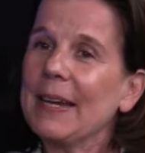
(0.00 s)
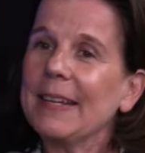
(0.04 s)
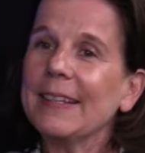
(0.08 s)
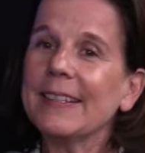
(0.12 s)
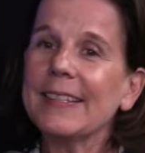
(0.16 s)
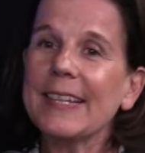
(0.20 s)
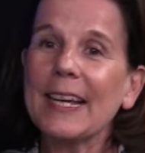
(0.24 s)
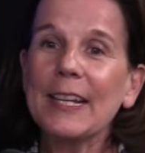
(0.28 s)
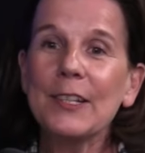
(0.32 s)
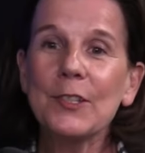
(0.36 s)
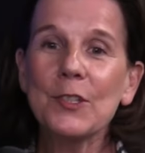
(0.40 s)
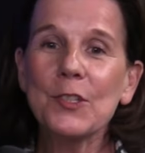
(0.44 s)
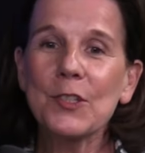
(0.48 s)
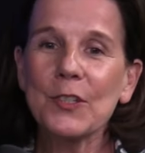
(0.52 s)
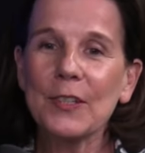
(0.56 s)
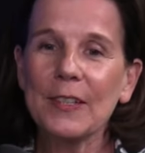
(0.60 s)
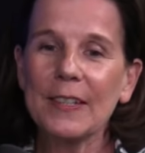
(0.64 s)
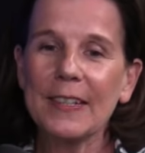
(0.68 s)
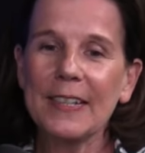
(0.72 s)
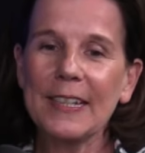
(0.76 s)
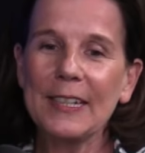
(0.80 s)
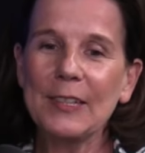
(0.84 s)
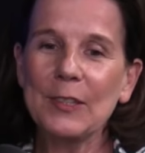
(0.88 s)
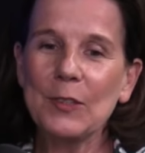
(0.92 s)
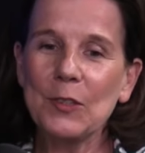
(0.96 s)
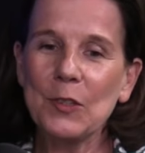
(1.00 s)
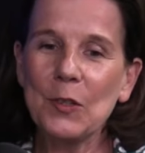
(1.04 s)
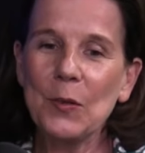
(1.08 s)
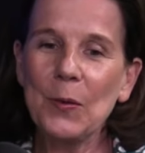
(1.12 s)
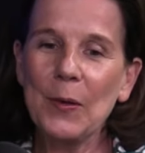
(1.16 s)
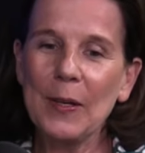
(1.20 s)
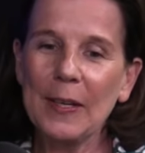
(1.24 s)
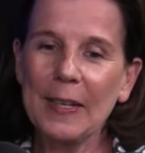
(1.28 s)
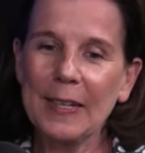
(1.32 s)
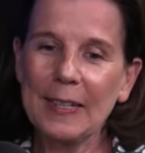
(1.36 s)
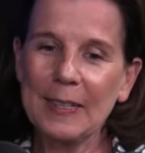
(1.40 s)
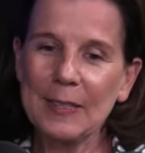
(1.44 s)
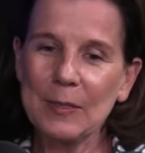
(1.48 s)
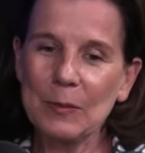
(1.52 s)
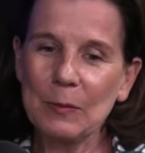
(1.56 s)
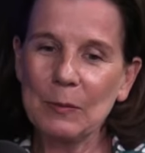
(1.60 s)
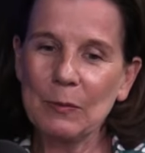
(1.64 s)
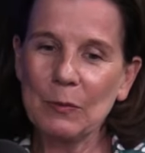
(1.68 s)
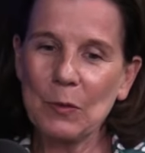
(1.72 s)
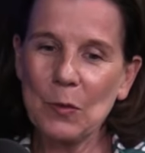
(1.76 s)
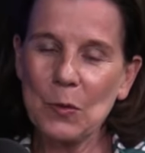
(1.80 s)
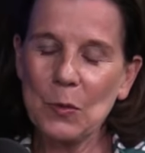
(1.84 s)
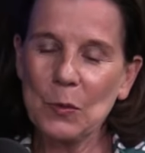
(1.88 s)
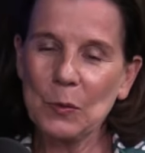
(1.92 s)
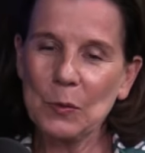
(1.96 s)
intention in Zurich is, of
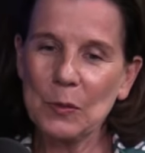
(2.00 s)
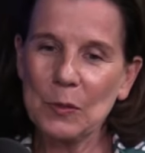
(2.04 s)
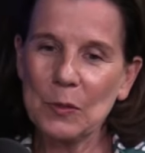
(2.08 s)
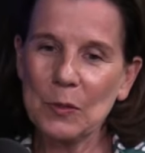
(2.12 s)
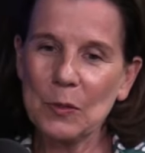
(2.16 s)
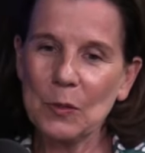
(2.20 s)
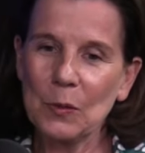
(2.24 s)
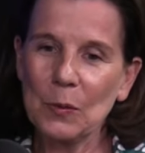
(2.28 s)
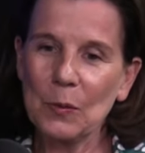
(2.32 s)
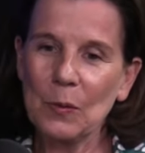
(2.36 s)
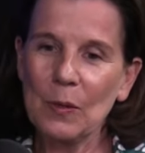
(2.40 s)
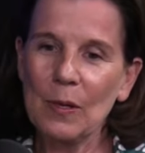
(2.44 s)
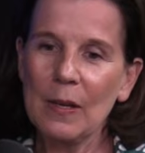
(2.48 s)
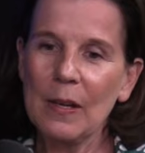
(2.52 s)
course, to